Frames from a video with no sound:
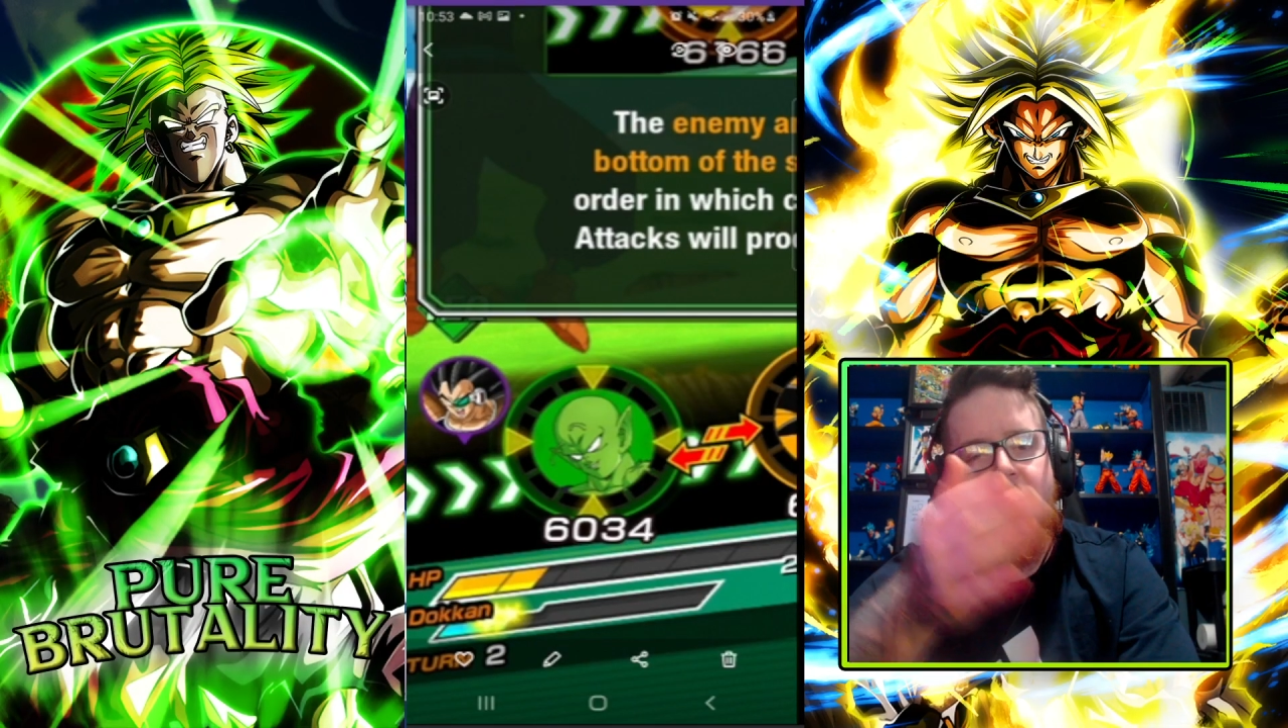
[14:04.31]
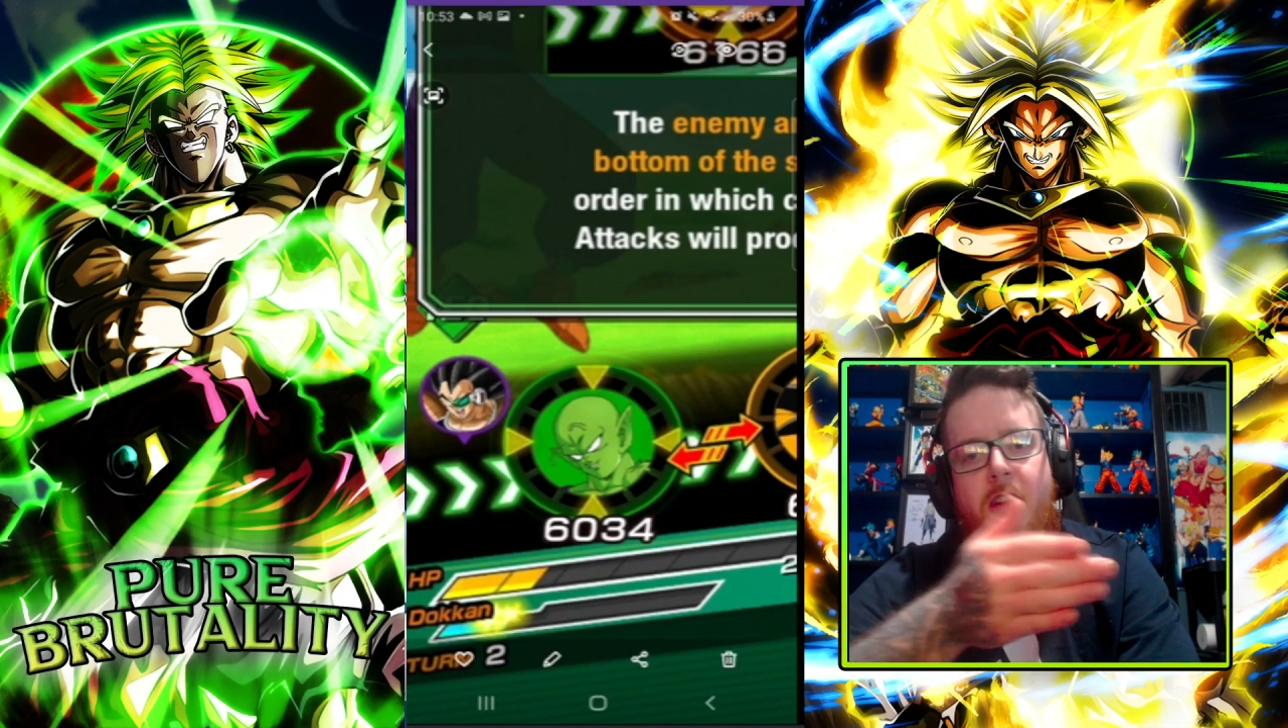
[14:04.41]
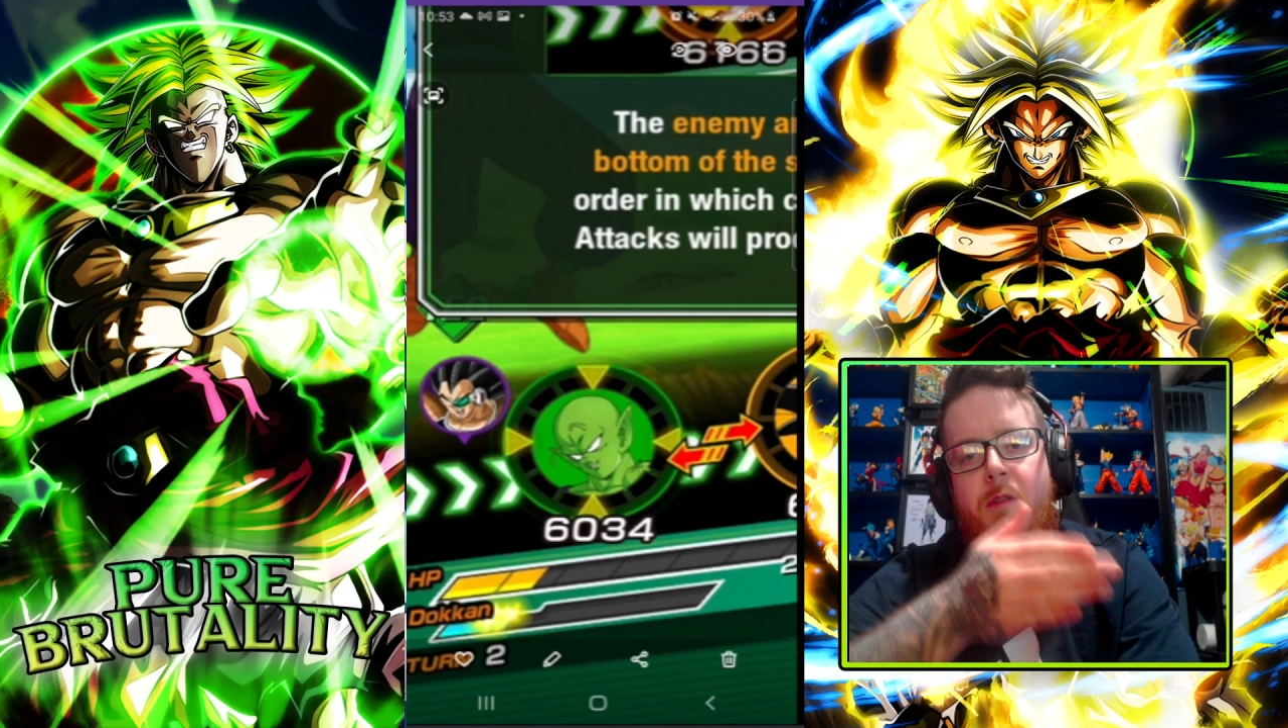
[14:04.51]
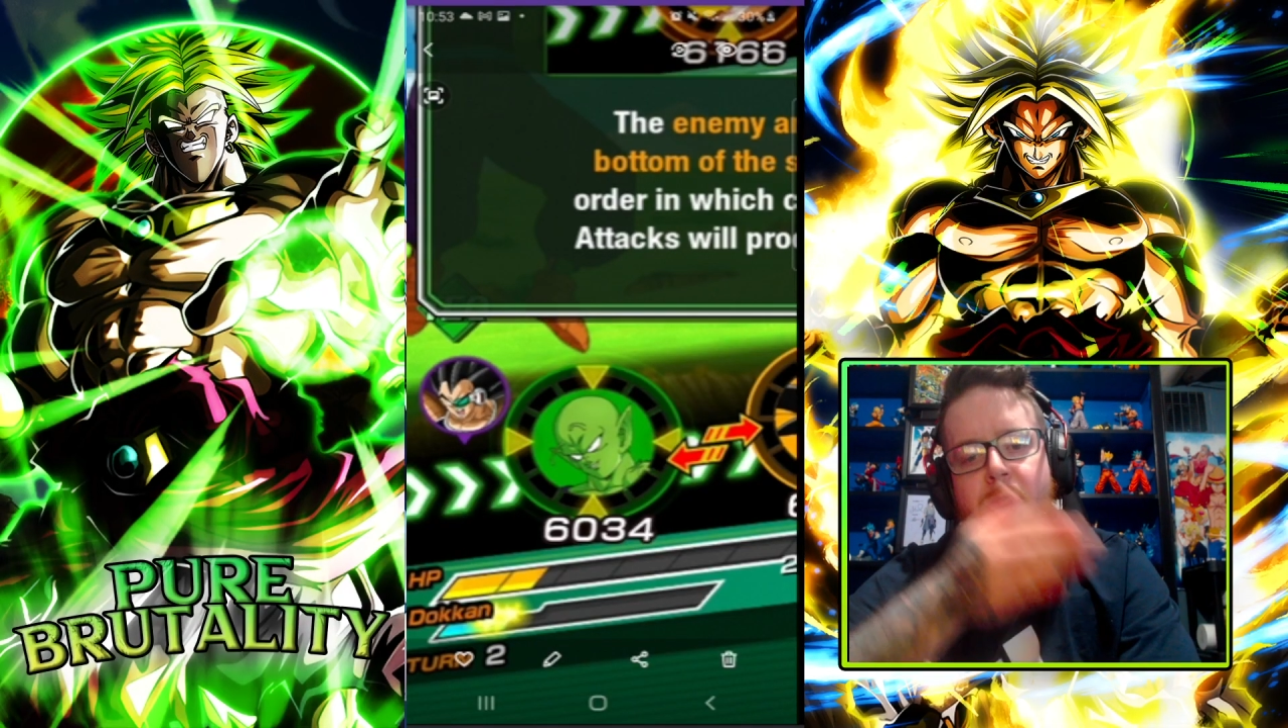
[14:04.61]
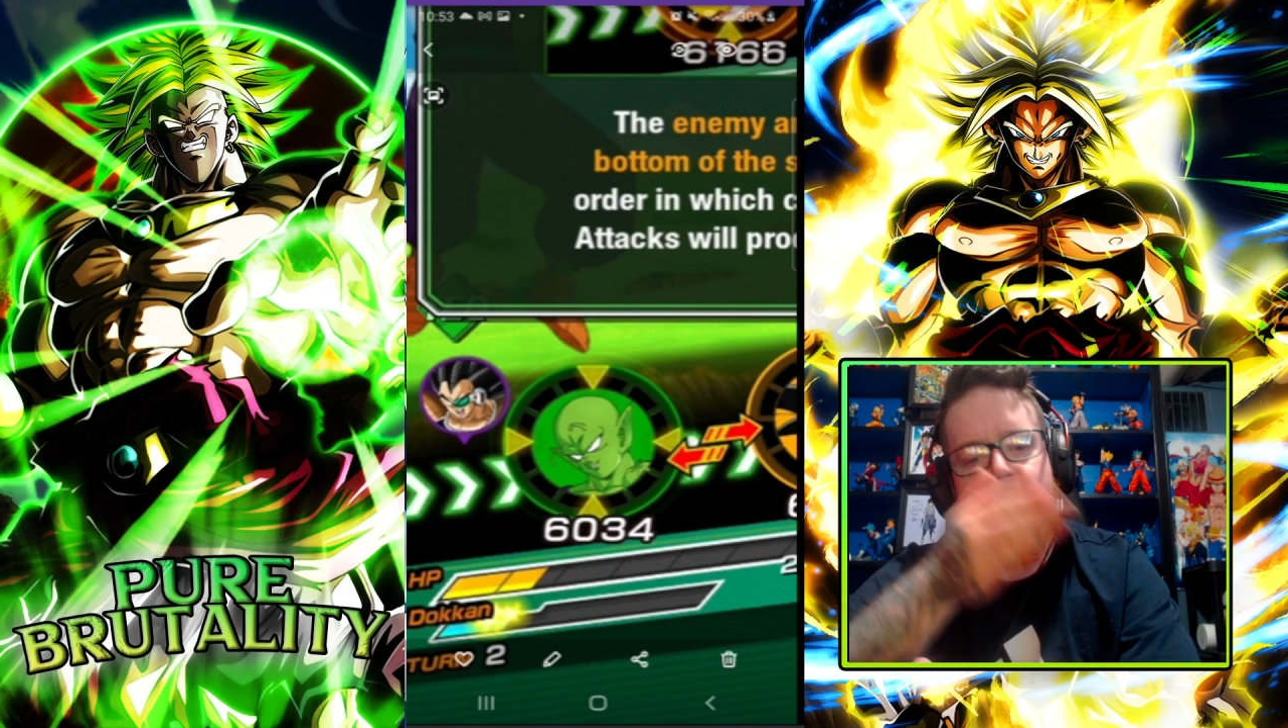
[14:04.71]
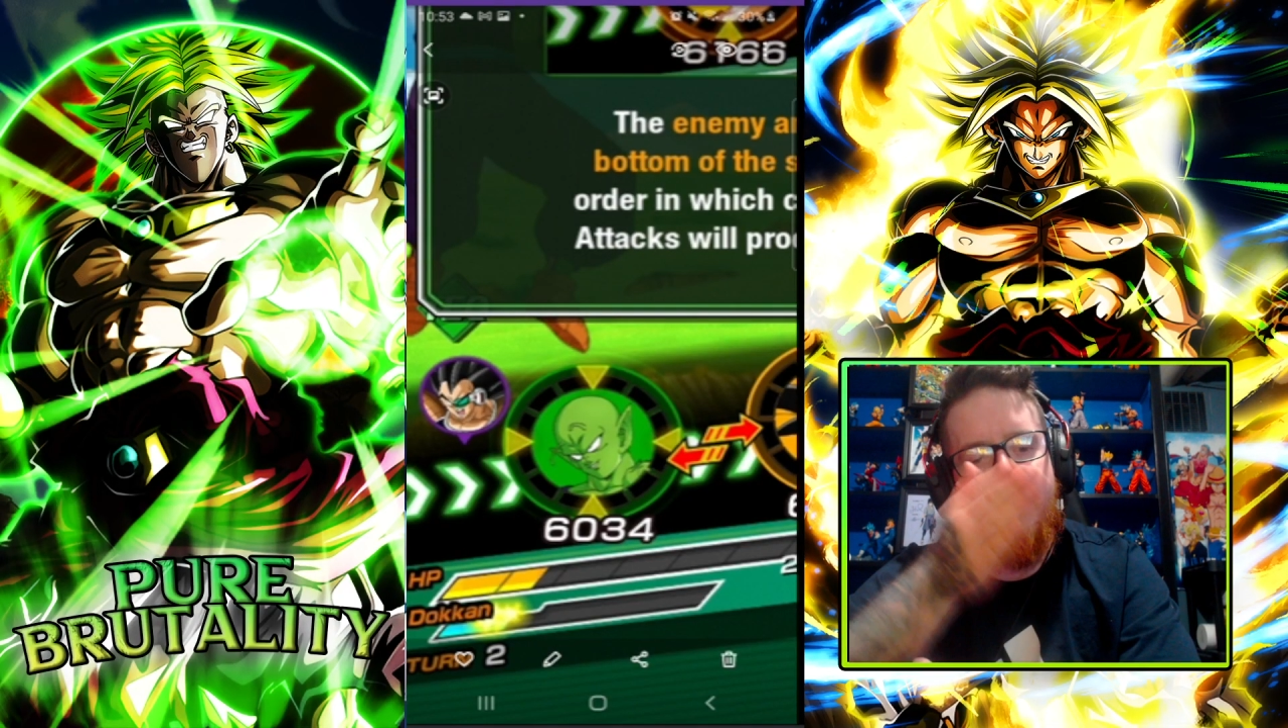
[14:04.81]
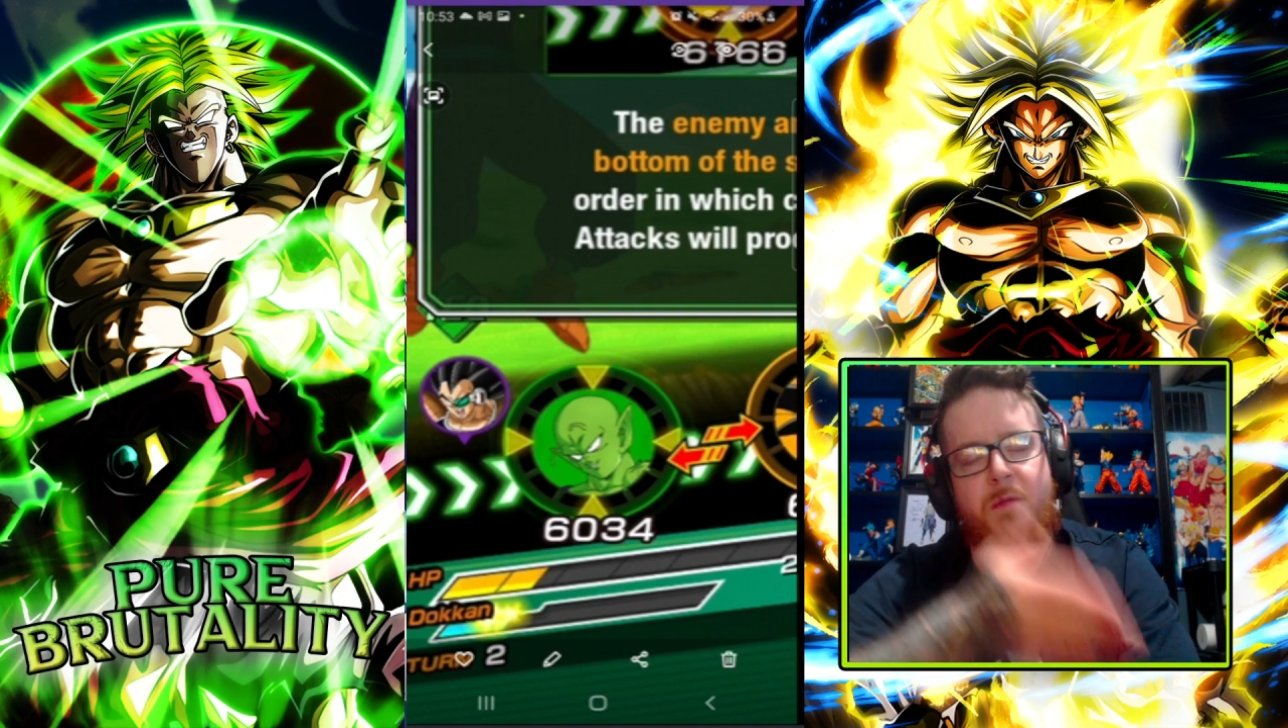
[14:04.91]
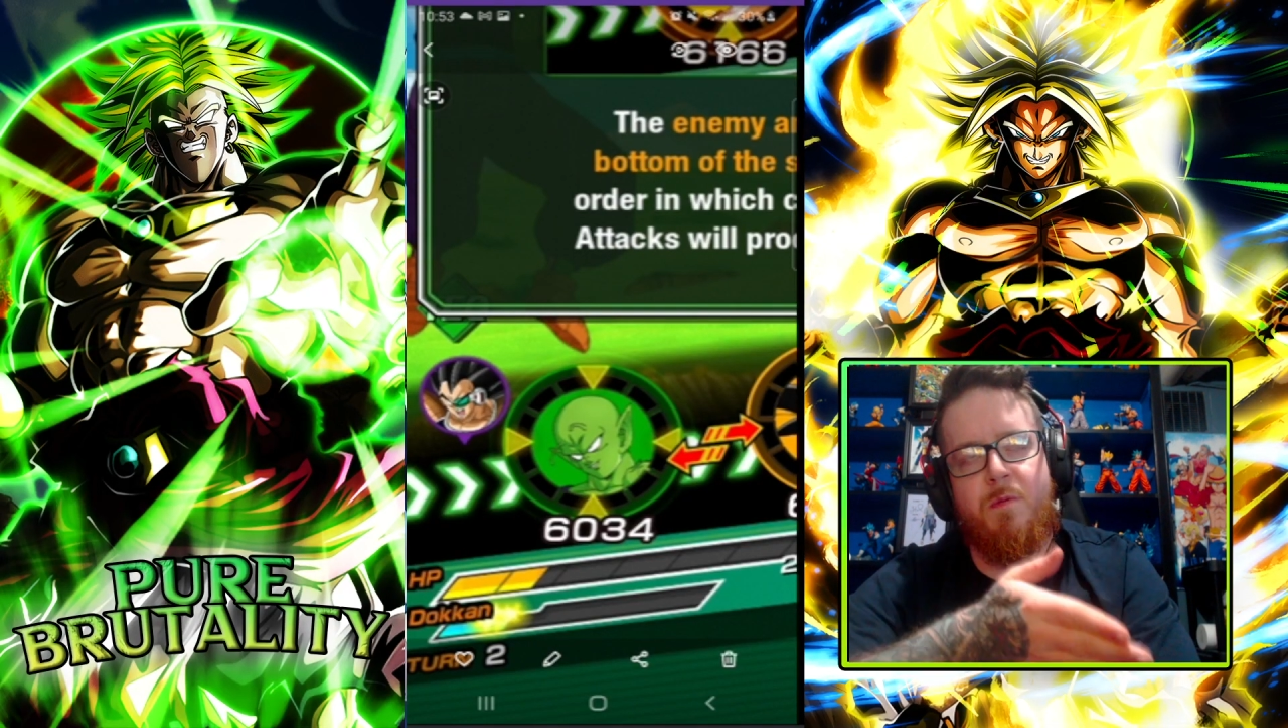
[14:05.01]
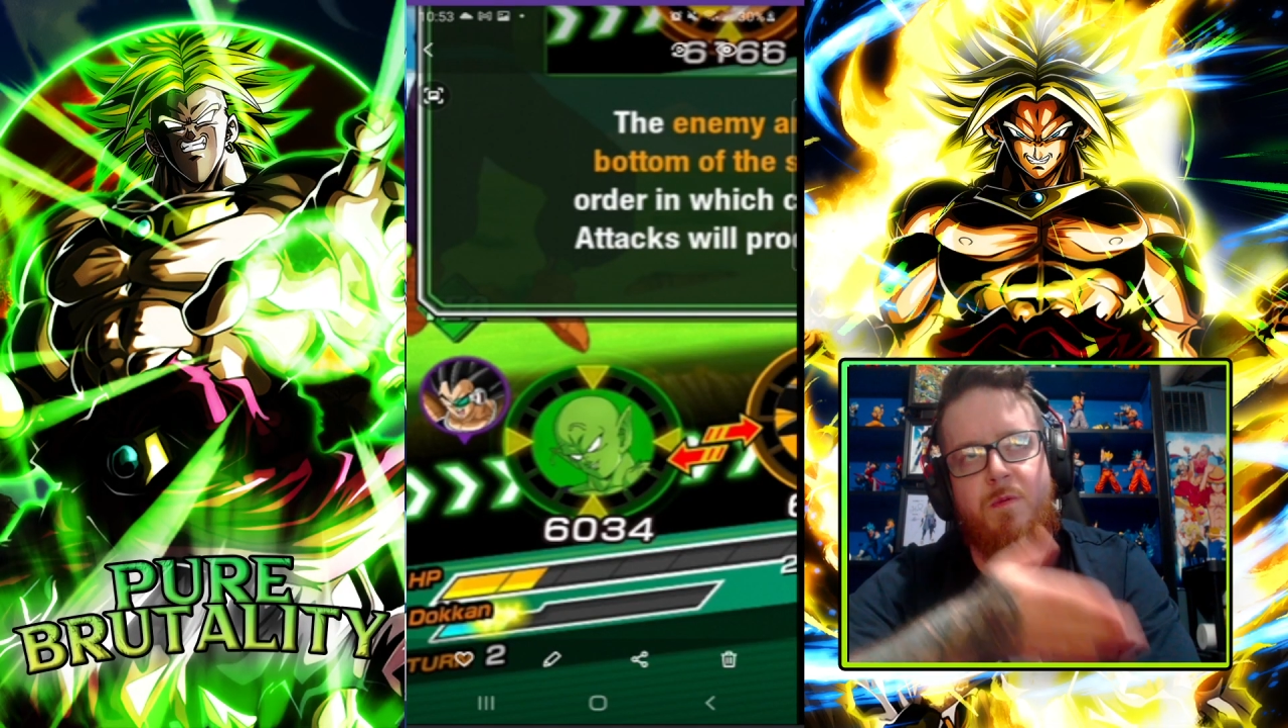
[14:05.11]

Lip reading: it'll always be